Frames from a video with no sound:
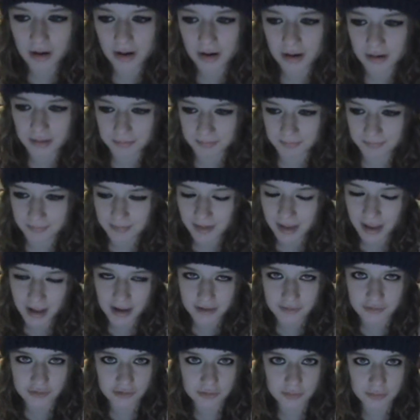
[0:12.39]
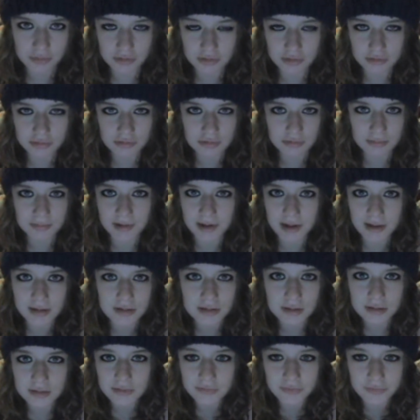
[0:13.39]
I just wanted to make
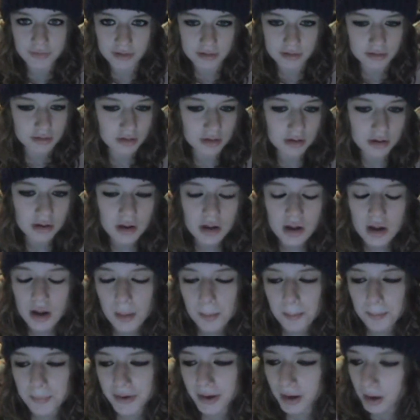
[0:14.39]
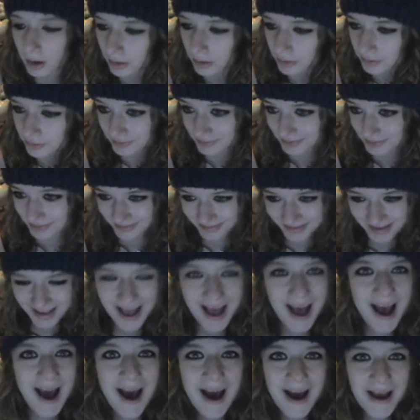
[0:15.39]
this video because
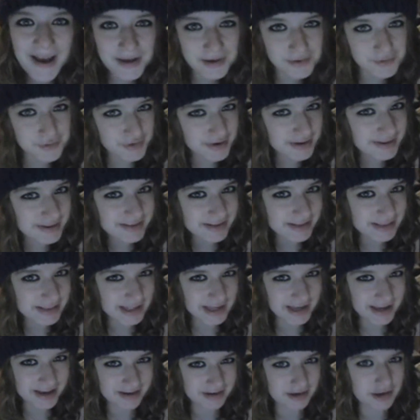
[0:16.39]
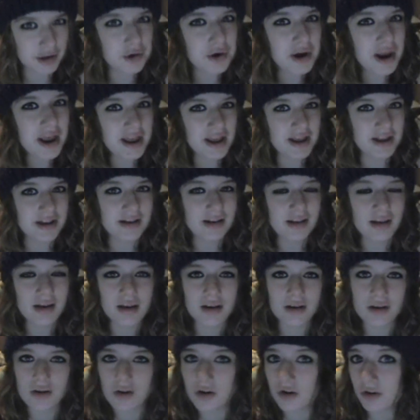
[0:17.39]
I recently read
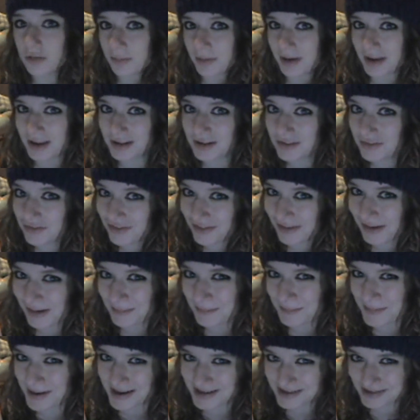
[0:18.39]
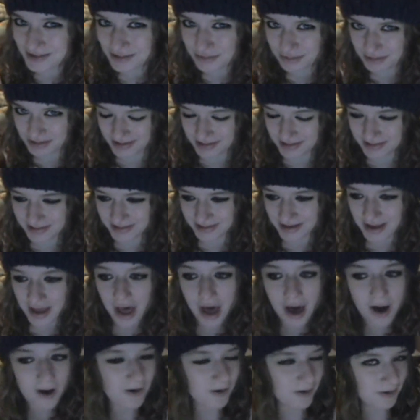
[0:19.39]
a comment from my newest
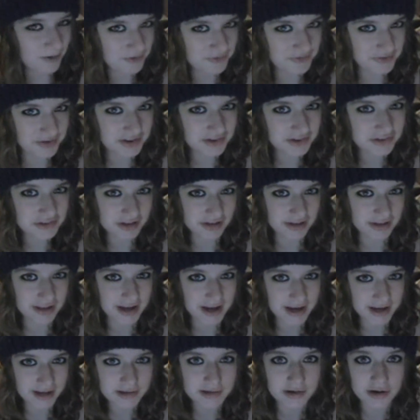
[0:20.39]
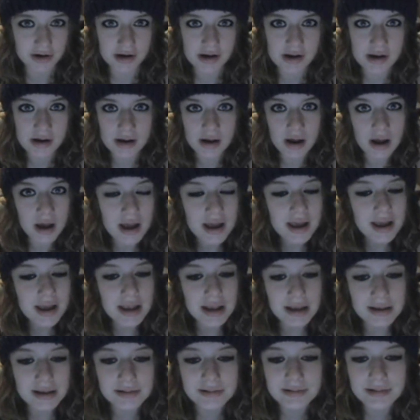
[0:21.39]
official hater.
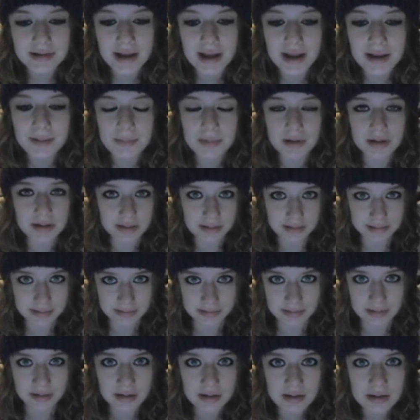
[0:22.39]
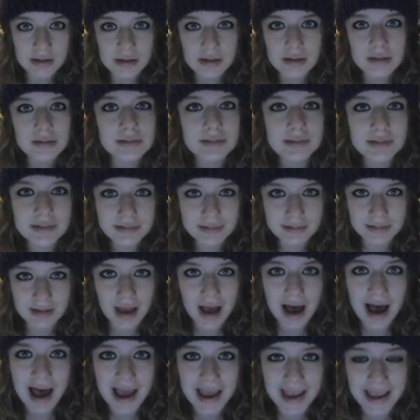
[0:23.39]
His name is
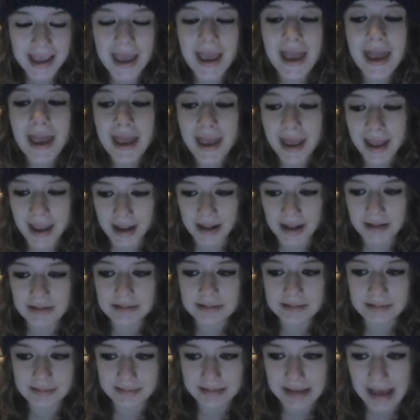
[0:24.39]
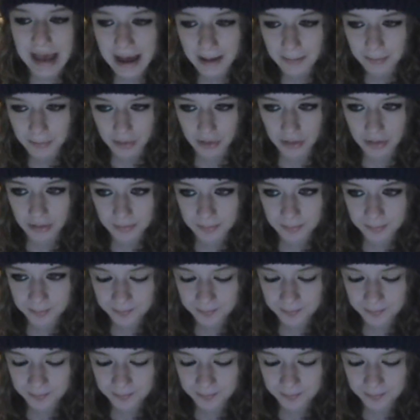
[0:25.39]
I Hate SCAMO.